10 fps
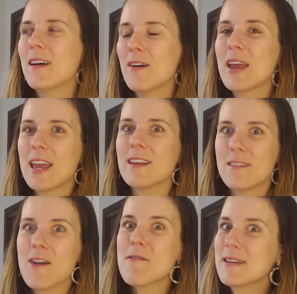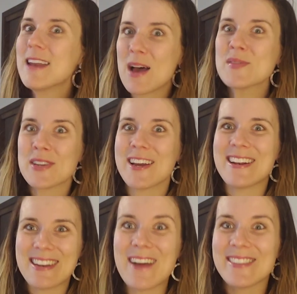okay, no, now's
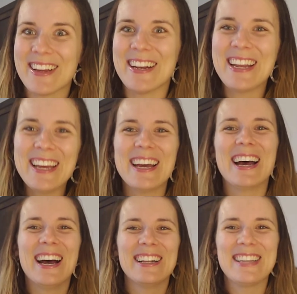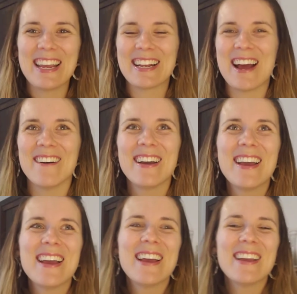good. I'll take now.
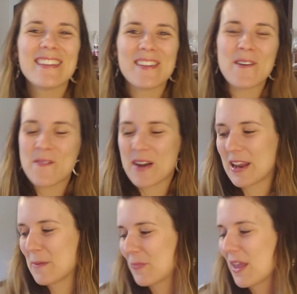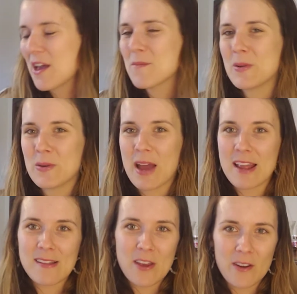So funny. But you
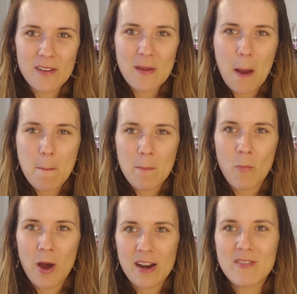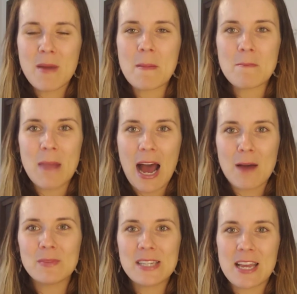guys, here's one of my
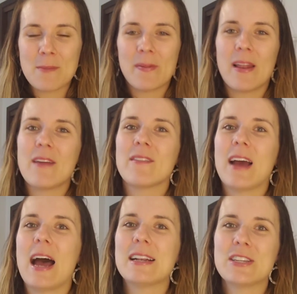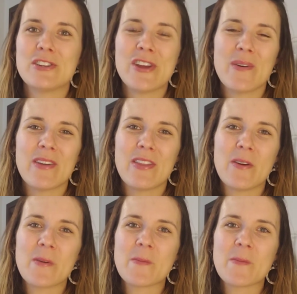mom tips that I've got to share with you.